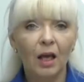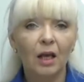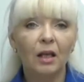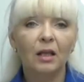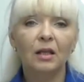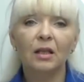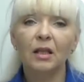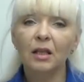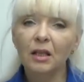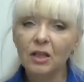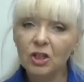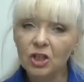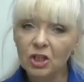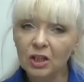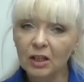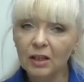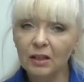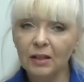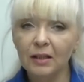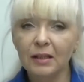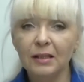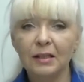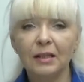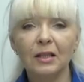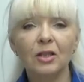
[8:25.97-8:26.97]
Tender
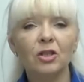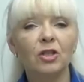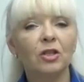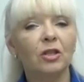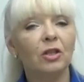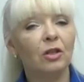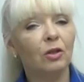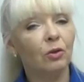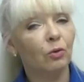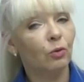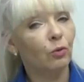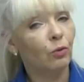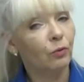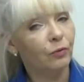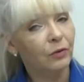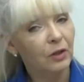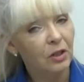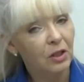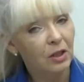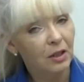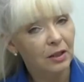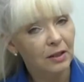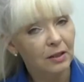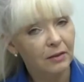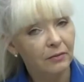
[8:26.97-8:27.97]
elastic top with
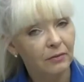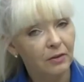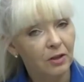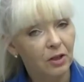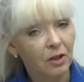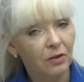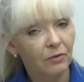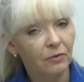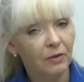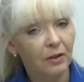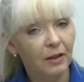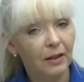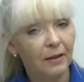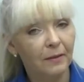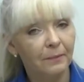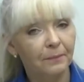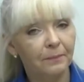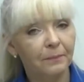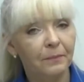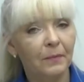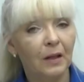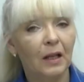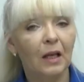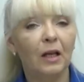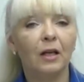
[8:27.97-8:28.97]
embroidery,
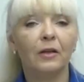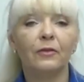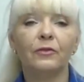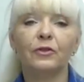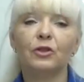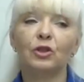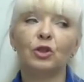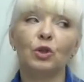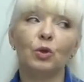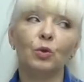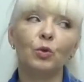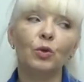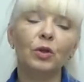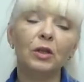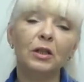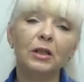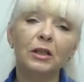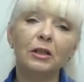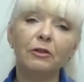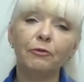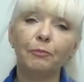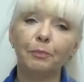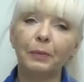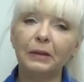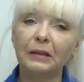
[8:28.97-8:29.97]
a
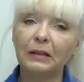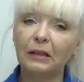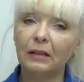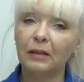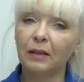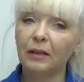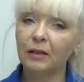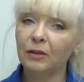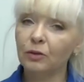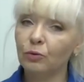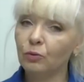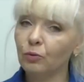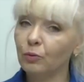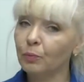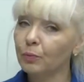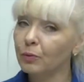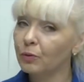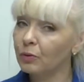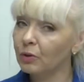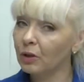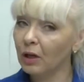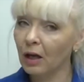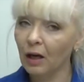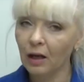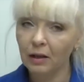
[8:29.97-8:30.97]
built-in bra or
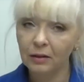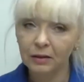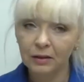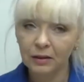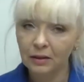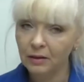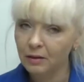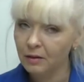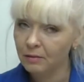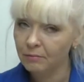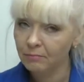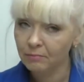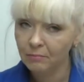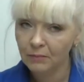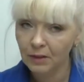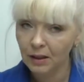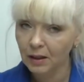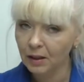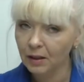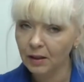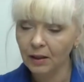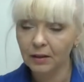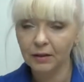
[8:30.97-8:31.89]
cut-off cups,